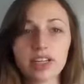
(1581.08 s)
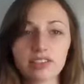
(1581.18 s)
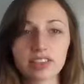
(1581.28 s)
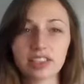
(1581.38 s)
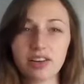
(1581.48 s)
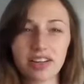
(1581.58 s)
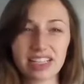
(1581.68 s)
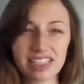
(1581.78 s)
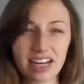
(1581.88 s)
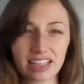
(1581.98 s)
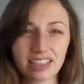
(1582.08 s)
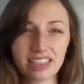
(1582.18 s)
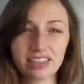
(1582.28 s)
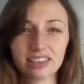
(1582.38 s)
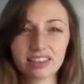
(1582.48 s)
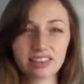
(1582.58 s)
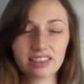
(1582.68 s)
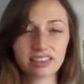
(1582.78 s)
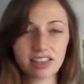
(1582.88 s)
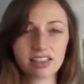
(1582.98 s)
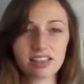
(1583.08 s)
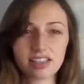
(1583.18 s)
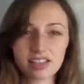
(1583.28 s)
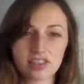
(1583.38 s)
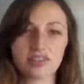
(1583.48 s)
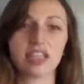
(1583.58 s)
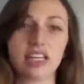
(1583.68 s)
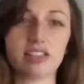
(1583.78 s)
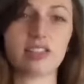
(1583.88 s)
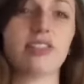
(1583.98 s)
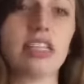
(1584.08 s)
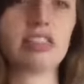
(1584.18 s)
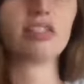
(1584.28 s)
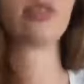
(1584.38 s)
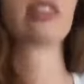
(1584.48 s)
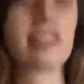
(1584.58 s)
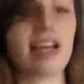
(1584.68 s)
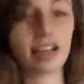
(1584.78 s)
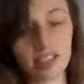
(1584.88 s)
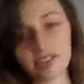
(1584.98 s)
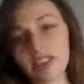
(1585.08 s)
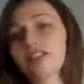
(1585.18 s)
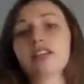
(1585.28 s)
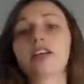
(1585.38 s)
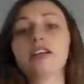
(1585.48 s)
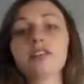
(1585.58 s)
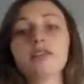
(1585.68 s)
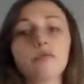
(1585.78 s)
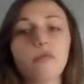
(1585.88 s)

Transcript: don't really know exactly. The details of the case don't let us know exactly where it's at.